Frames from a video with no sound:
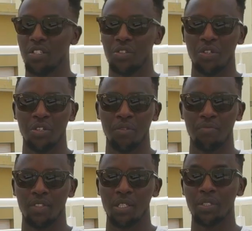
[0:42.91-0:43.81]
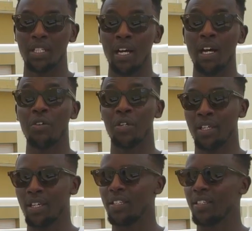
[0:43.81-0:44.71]
So he was like,
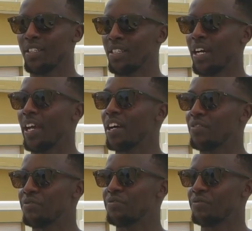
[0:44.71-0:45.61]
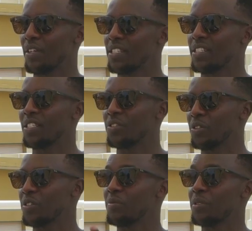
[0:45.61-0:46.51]
okay. I have friends. He
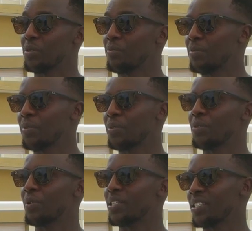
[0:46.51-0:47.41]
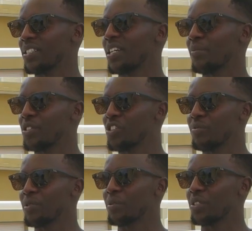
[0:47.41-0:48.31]
introduced me to people who were setting up a
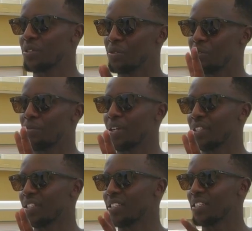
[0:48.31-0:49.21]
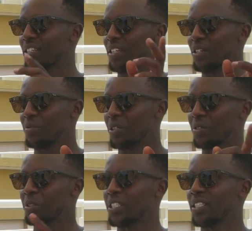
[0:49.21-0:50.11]
gym. It was two brothers, mm-hmm. one
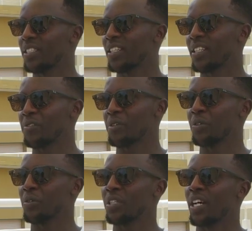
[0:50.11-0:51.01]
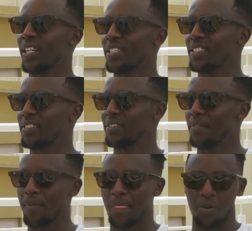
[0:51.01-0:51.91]
called Dend, another one called Alid,
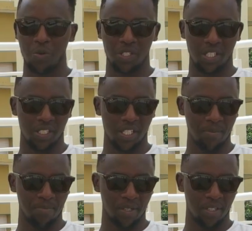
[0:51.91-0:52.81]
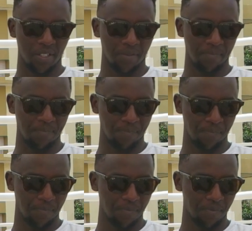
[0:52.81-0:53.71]
mm-hmm. who set up
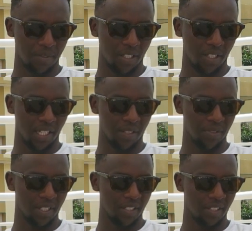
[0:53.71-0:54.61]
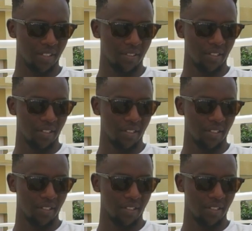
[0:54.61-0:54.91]
Cali Fitness.